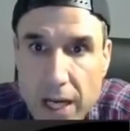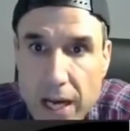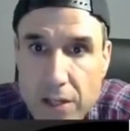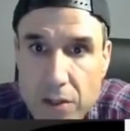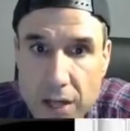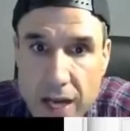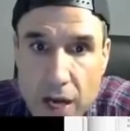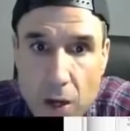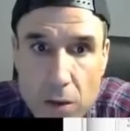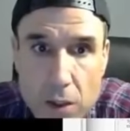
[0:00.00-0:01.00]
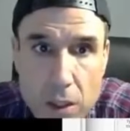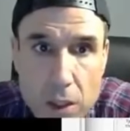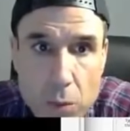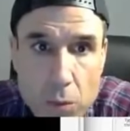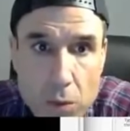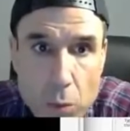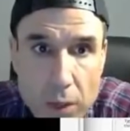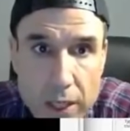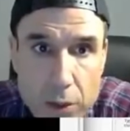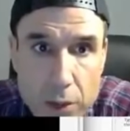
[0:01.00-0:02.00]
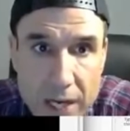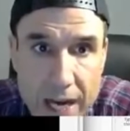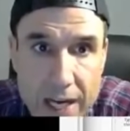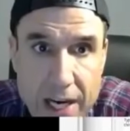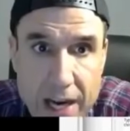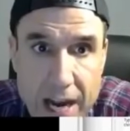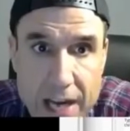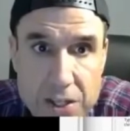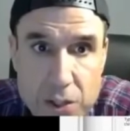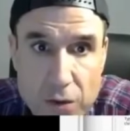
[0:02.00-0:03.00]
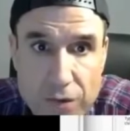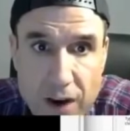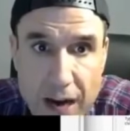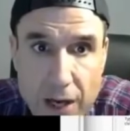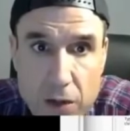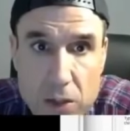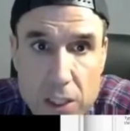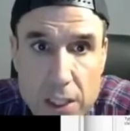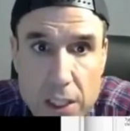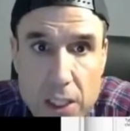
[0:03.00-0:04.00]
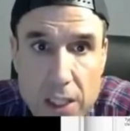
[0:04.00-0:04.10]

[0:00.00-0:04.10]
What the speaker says: Okay, so now we created an ISO file.